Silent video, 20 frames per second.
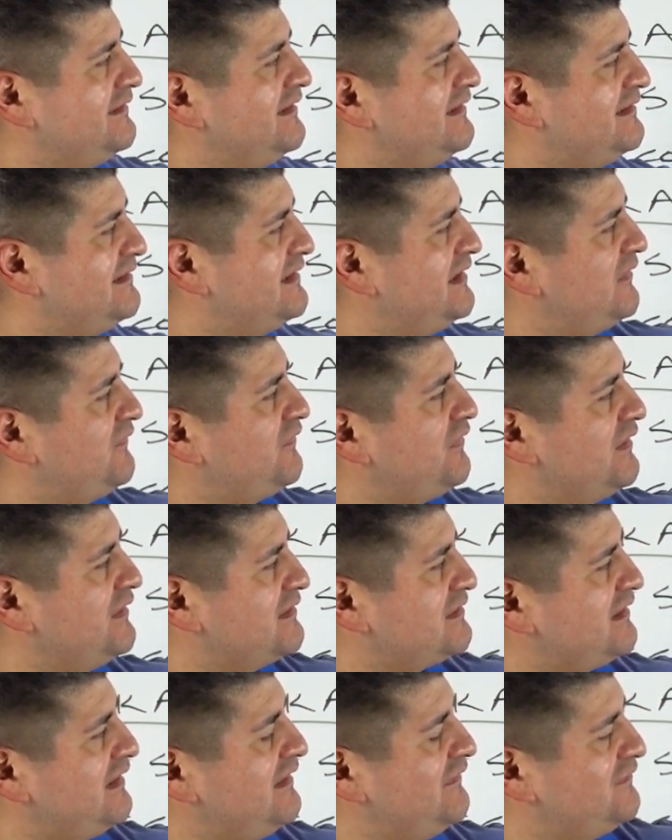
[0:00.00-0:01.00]

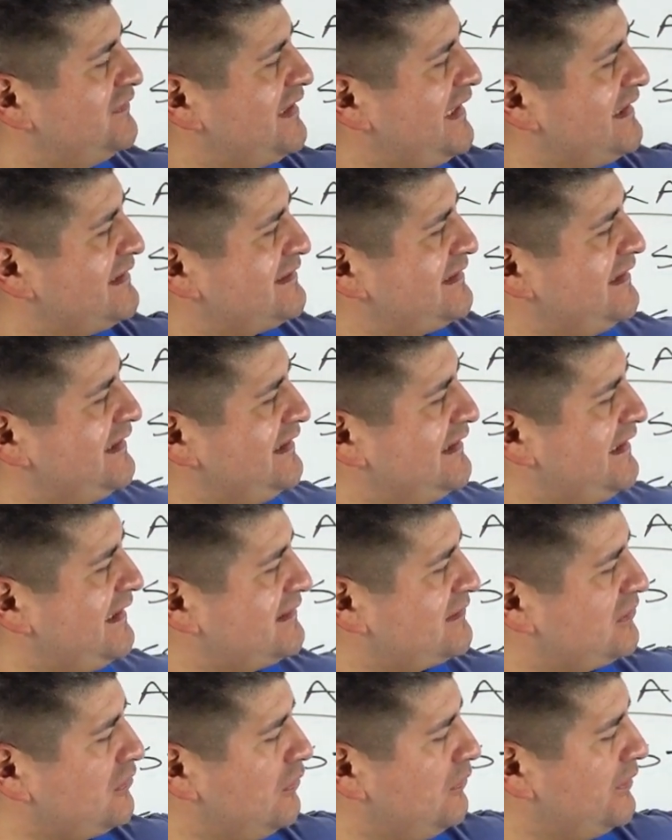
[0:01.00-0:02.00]
difference of density
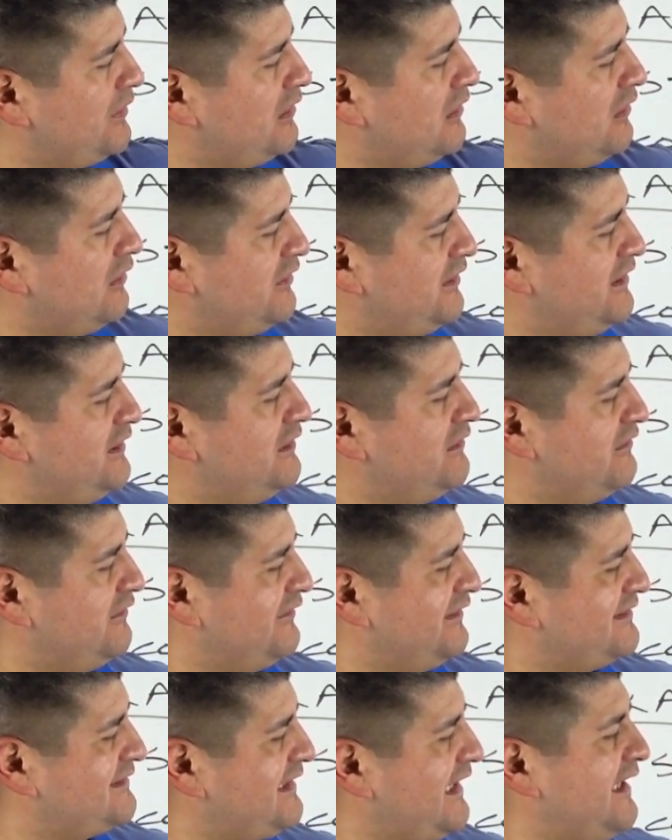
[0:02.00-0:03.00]
that's going on here
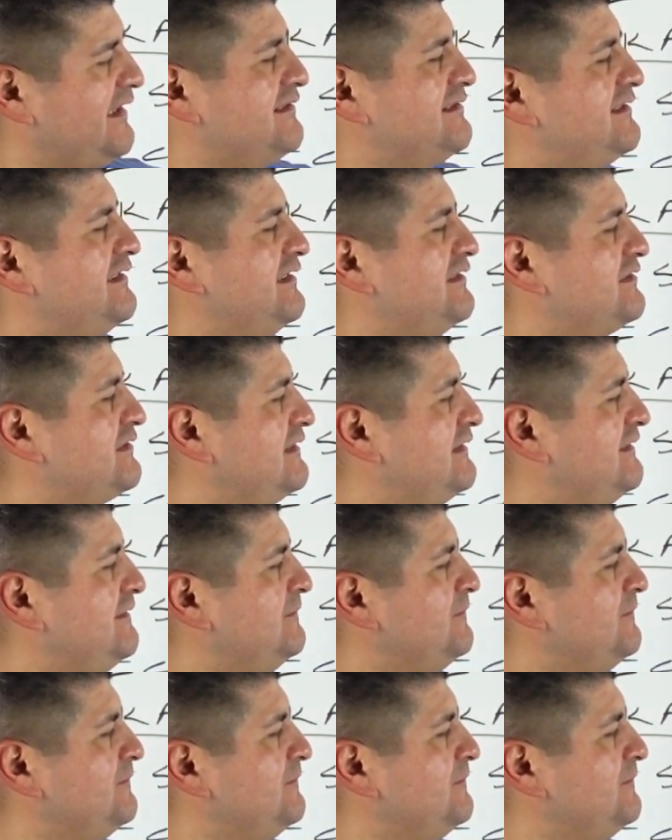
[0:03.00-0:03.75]
in the sand stitch.